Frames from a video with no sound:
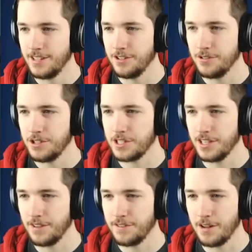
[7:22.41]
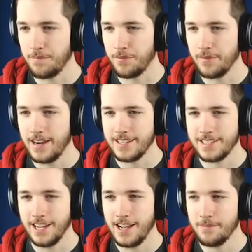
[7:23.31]
Dude's just lifting up three at a
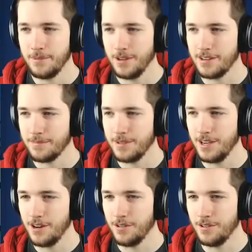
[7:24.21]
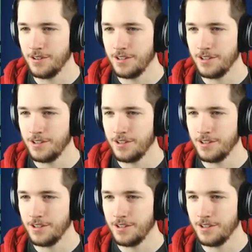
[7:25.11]
time. Look at him go.